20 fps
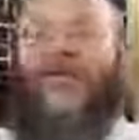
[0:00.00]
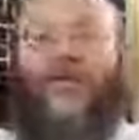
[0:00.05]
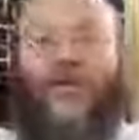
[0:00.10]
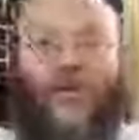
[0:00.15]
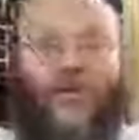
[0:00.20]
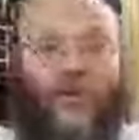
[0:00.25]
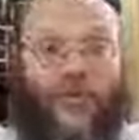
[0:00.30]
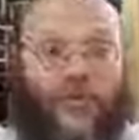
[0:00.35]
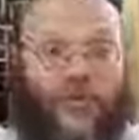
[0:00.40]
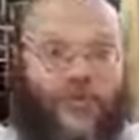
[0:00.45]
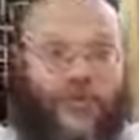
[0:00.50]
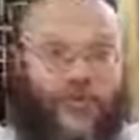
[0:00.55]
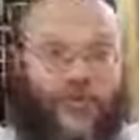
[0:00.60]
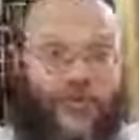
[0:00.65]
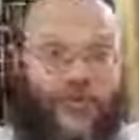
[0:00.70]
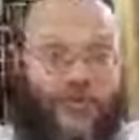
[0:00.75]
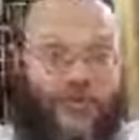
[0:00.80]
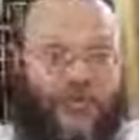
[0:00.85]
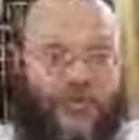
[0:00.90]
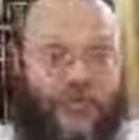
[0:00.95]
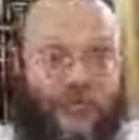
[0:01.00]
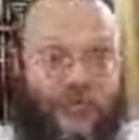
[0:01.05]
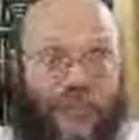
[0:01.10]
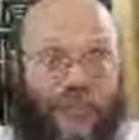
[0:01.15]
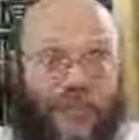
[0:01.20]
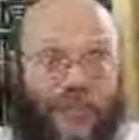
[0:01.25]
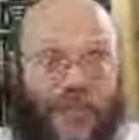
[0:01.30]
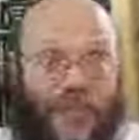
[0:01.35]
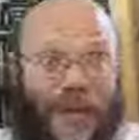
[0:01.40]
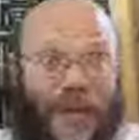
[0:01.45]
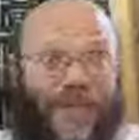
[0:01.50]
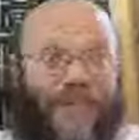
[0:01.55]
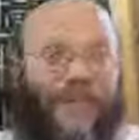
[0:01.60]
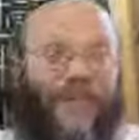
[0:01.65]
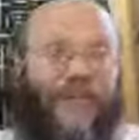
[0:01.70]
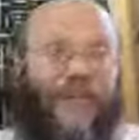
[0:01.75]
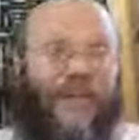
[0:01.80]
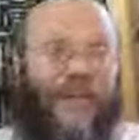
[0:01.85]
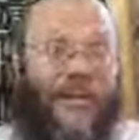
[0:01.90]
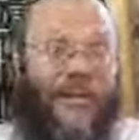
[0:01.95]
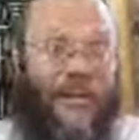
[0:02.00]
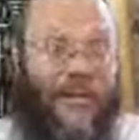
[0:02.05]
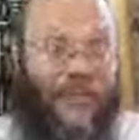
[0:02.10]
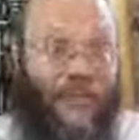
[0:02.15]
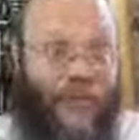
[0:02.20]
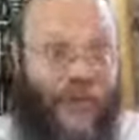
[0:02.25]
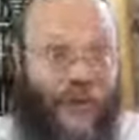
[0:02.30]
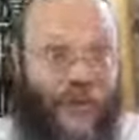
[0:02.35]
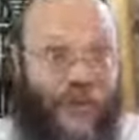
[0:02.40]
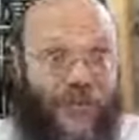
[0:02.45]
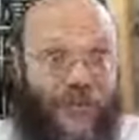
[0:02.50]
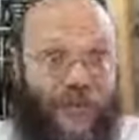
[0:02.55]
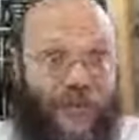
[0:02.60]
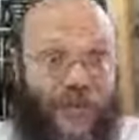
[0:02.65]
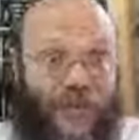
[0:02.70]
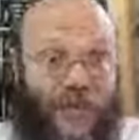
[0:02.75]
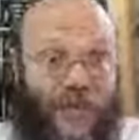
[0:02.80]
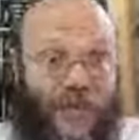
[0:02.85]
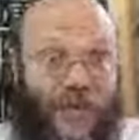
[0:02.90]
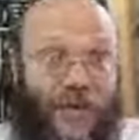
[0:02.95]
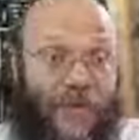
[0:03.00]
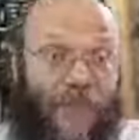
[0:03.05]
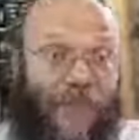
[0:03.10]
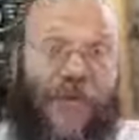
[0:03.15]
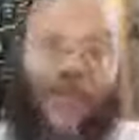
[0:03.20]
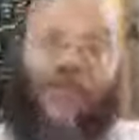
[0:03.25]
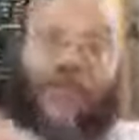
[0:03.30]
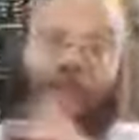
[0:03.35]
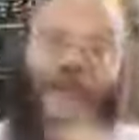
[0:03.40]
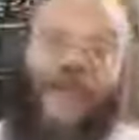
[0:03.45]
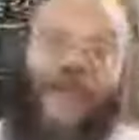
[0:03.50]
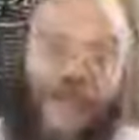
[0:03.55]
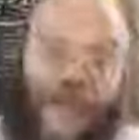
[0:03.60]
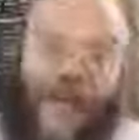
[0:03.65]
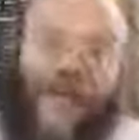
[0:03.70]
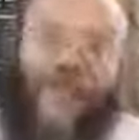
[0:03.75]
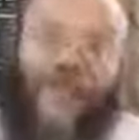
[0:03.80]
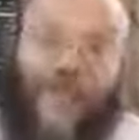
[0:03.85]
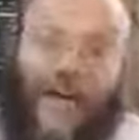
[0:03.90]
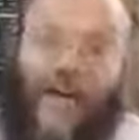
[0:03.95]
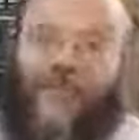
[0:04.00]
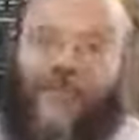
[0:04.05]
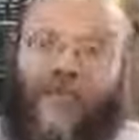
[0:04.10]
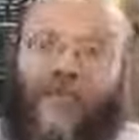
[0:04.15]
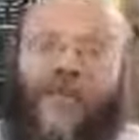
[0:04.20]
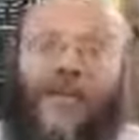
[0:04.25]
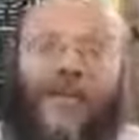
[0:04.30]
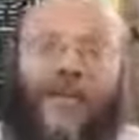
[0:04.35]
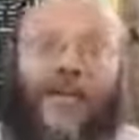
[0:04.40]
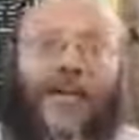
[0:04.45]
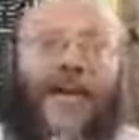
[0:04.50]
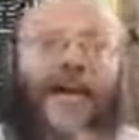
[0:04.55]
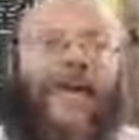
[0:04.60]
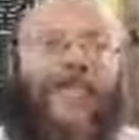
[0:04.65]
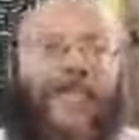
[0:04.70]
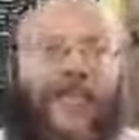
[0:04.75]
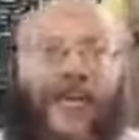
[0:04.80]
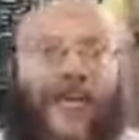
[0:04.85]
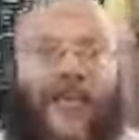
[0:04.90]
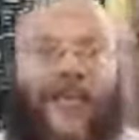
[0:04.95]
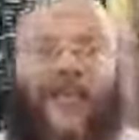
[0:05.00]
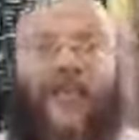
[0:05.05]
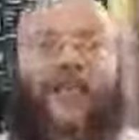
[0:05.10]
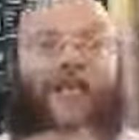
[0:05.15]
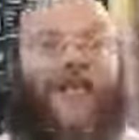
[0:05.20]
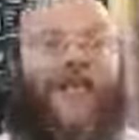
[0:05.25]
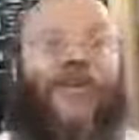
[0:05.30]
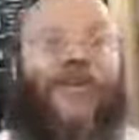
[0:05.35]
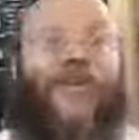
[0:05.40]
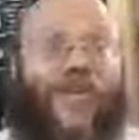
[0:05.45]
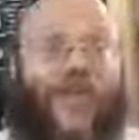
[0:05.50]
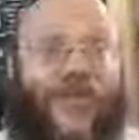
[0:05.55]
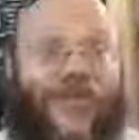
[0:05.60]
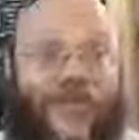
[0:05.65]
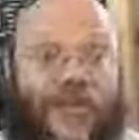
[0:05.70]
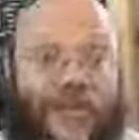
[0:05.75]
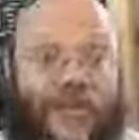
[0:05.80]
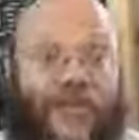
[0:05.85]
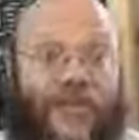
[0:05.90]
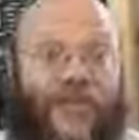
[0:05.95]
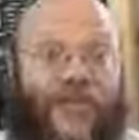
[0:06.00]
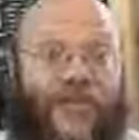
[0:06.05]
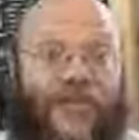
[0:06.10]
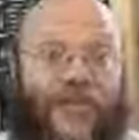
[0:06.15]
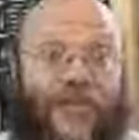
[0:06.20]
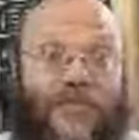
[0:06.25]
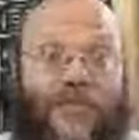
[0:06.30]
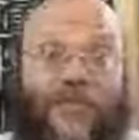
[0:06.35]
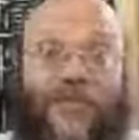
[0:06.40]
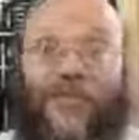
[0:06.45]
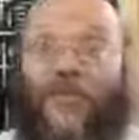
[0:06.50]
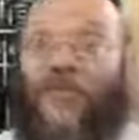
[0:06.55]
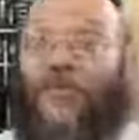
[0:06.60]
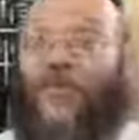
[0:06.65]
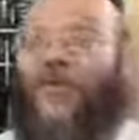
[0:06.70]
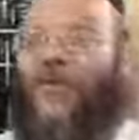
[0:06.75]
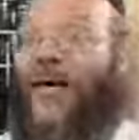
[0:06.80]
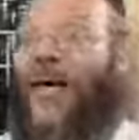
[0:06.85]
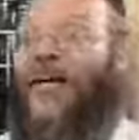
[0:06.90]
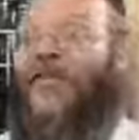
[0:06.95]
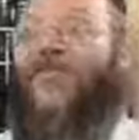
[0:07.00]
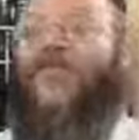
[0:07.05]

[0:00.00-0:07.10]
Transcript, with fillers: shiur after the prayer. But everybody hungry, everybody thirsty. So you can't